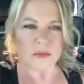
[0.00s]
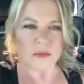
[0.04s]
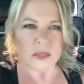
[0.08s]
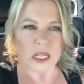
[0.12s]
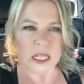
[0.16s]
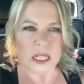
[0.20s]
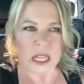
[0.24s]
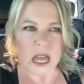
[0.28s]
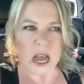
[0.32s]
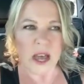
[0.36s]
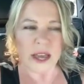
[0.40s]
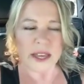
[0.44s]
A
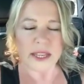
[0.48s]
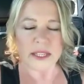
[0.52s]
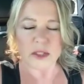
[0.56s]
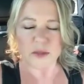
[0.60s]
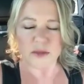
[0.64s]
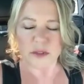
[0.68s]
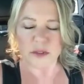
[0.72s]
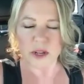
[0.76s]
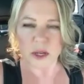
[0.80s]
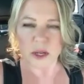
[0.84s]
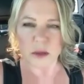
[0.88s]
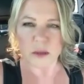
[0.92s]
lie is a
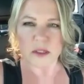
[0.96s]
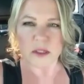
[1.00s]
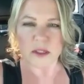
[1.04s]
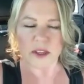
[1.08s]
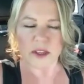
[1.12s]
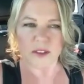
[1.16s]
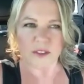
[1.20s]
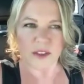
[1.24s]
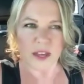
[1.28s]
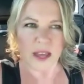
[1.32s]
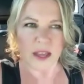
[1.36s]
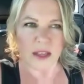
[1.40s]
frequency
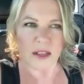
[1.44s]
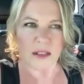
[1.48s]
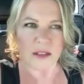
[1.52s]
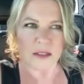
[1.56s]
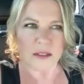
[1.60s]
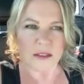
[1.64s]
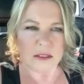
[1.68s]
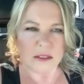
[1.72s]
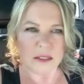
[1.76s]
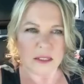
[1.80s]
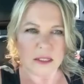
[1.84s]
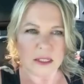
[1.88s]
of hell.
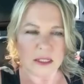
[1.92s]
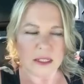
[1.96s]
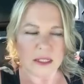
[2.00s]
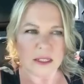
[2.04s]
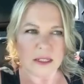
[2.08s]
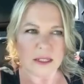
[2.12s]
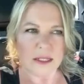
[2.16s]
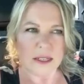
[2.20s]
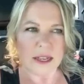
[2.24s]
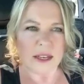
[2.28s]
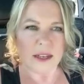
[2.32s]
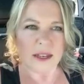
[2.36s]

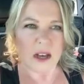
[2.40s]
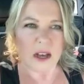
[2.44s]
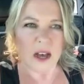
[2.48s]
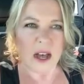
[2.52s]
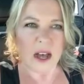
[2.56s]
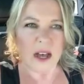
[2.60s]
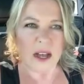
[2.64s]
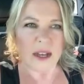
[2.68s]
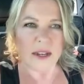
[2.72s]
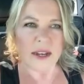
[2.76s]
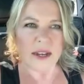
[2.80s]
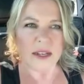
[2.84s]
And
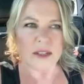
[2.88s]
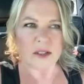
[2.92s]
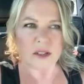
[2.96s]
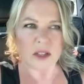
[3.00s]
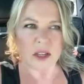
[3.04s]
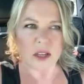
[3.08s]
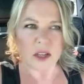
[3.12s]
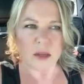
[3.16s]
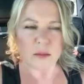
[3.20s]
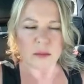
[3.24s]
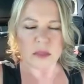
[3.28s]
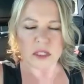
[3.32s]
God has
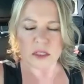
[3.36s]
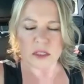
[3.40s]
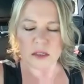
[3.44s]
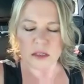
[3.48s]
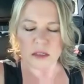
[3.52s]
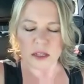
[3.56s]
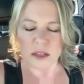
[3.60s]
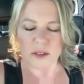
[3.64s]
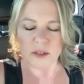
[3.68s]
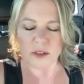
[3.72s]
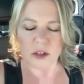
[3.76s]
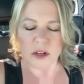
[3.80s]
come to
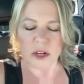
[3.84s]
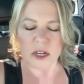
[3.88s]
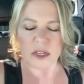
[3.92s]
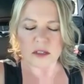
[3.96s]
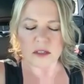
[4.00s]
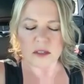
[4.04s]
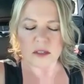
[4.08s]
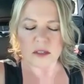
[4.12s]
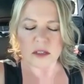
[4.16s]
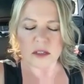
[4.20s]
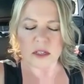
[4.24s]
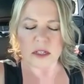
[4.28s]
deliver
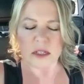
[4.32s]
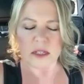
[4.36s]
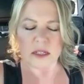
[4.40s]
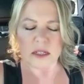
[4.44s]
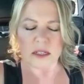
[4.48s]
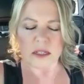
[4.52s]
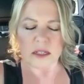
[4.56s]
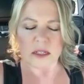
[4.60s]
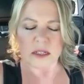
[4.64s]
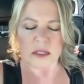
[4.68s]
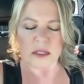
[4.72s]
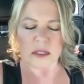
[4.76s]
us
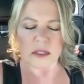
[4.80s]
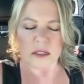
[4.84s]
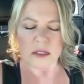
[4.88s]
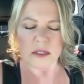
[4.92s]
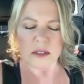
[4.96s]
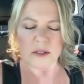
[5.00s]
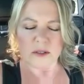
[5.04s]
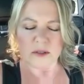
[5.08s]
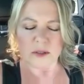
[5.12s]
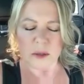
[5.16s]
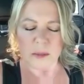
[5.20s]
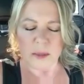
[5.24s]

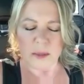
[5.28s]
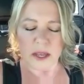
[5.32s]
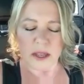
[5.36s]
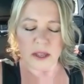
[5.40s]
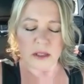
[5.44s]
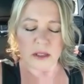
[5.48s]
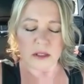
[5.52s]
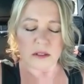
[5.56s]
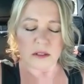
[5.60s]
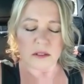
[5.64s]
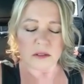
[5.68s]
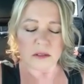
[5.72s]
from
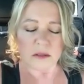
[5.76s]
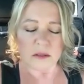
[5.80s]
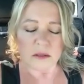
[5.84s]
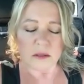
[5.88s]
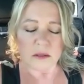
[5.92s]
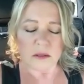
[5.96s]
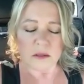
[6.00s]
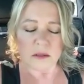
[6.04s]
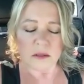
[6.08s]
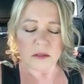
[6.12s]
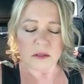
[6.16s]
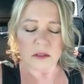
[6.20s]
hell.
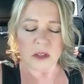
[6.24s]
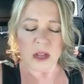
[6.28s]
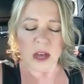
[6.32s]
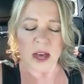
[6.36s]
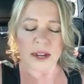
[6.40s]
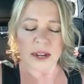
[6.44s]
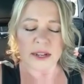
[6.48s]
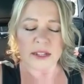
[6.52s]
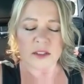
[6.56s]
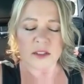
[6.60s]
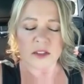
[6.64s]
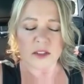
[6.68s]

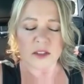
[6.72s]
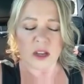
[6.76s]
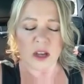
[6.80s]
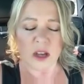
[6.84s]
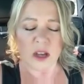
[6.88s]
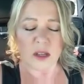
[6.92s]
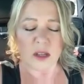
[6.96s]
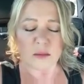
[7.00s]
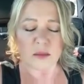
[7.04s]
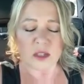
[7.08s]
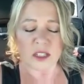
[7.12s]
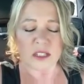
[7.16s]
God has
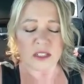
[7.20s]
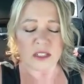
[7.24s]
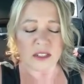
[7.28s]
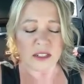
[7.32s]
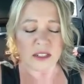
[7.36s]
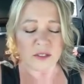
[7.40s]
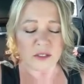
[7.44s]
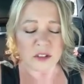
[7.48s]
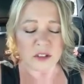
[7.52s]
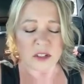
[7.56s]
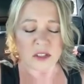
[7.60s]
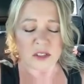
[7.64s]
come to
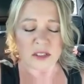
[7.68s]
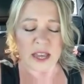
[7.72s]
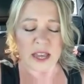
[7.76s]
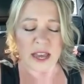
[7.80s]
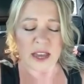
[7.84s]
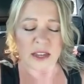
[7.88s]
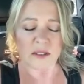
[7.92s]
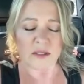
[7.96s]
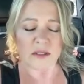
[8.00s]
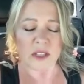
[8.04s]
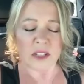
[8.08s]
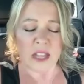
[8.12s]
deliver us
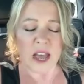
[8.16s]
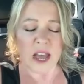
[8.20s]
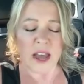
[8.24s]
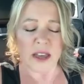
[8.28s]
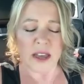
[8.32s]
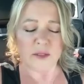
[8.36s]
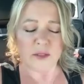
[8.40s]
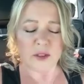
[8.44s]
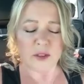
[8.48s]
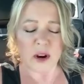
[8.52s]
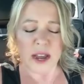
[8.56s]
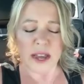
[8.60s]
out of
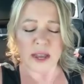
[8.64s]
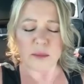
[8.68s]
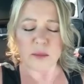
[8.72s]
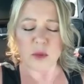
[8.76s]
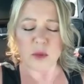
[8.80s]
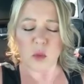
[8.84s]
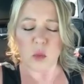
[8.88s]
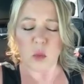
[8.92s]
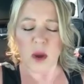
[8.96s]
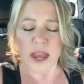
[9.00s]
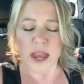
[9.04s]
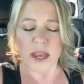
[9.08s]
life, for I am
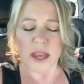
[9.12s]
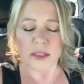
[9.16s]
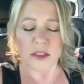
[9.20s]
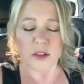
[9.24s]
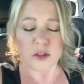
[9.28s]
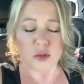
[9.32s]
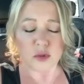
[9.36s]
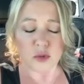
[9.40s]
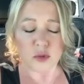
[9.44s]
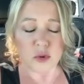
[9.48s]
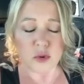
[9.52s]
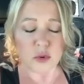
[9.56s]
the way, the
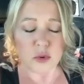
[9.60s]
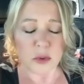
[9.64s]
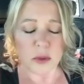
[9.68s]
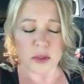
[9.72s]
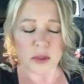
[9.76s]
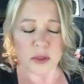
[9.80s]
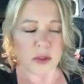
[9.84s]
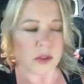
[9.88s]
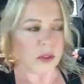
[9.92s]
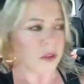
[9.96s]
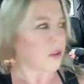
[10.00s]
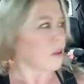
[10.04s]
truth,
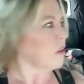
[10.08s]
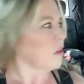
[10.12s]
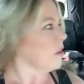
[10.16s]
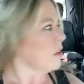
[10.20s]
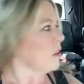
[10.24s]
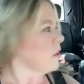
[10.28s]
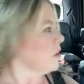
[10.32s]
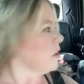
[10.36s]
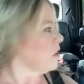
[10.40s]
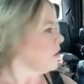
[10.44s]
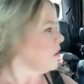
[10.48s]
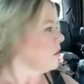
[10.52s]

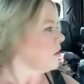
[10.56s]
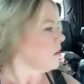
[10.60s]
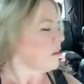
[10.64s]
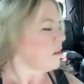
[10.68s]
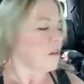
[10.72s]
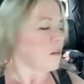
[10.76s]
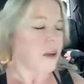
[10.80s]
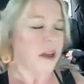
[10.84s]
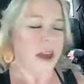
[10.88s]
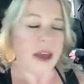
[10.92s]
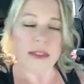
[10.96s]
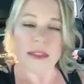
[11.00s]

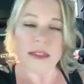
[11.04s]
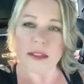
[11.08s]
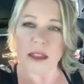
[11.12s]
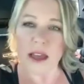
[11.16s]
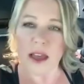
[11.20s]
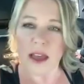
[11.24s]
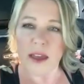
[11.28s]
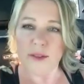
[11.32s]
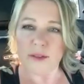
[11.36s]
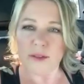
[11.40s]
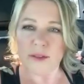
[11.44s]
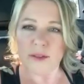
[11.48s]
and the
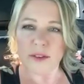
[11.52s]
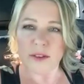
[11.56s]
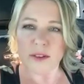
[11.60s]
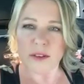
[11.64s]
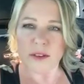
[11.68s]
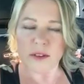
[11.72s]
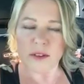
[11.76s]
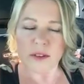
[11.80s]
life.